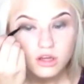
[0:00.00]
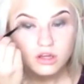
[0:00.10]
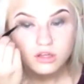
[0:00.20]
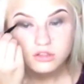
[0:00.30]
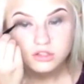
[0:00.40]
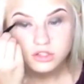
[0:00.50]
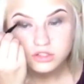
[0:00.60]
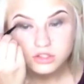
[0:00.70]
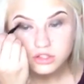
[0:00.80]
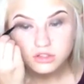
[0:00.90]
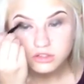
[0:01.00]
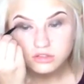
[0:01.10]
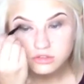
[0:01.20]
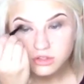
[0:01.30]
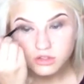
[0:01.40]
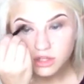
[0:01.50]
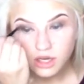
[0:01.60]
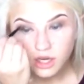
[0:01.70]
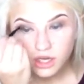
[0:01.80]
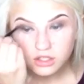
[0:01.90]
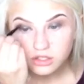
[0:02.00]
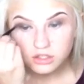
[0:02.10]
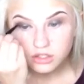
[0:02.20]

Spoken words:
and just use that